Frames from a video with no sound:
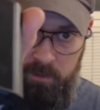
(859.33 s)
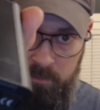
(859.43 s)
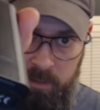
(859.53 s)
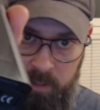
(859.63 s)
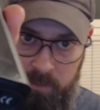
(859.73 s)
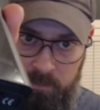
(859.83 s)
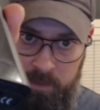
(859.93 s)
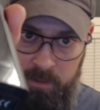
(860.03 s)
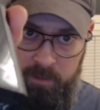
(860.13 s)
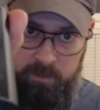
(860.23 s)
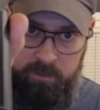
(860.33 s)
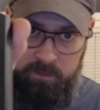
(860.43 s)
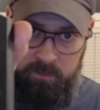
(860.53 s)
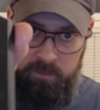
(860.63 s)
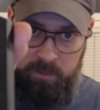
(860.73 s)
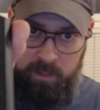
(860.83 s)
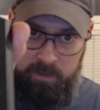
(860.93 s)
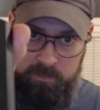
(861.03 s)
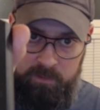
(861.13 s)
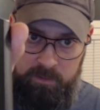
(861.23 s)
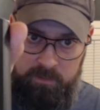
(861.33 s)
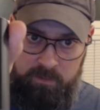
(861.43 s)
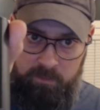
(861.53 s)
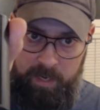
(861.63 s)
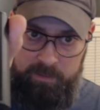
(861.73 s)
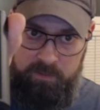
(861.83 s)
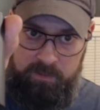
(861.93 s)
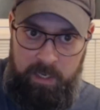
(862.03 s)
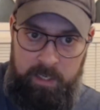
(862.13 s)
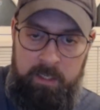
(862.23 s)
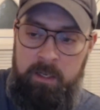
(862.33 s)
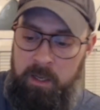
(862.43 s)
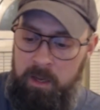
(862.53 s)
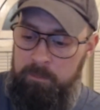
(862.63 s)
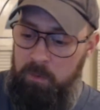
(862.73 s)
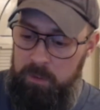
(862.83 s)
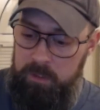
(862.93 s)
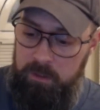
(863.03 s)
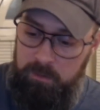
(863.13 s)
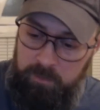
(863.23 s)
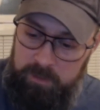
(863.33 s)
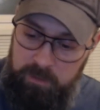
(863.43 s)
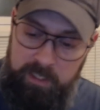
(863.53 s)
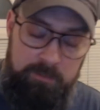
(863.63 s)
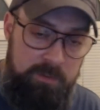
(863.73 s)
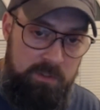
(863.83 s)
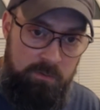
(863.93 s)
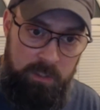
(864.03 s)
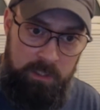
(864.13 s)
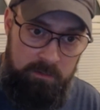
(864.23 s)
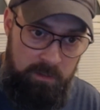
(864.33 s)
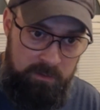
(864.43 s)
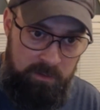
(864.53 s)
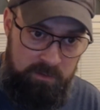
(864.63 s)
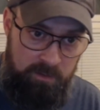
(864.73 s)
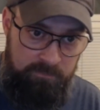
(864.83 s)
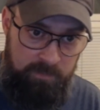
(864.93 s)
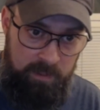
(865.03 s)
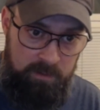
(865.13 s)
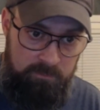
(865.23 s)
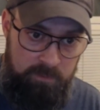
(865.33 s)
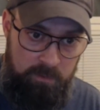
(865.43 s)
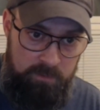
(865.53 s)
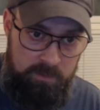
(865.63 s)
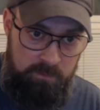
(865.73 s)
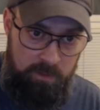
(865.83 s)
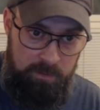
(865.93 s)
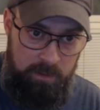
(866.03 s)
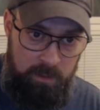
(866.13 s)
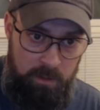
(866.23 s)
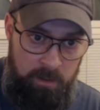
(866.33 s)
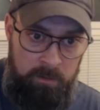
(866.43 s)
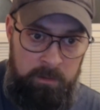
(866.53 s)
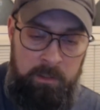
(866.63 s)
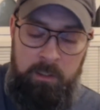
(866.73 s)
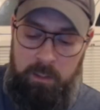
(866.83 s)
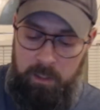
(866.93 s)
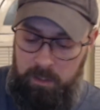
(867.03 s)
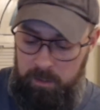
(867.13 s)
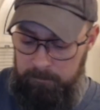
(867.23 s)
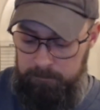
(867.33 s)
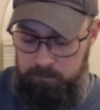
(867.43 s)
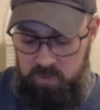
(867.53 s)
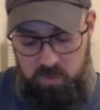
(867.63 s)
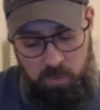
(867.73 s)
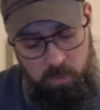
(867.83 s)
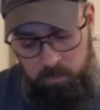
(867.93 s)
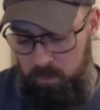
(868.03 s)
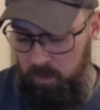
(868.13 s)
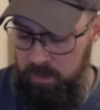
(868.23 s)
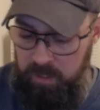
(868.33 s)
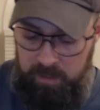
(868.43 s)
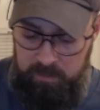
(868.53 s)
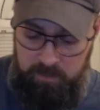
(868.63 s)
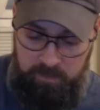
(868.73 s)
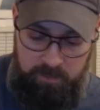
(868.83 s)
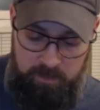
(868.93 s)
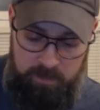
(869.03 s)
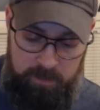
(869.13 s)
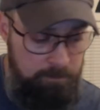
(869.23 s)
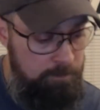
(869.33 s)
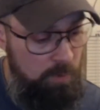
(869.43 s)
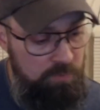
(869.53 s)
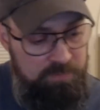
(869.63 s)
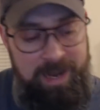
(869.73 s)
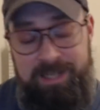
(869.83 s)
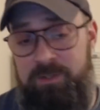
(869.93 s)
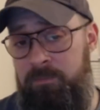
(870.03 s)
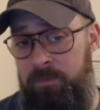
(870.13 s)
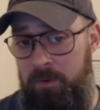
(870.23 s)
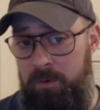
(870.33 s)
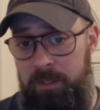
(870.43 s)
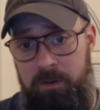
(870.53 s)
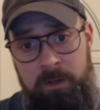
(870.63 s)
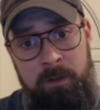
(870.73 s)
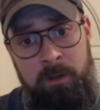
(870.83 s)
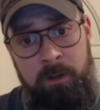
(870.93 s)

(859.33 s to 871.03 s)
angle there. You can kind of see the scratches on it, but when you light up the screen, it doesn't affect the view of the screen at all. So again, both mods are very good.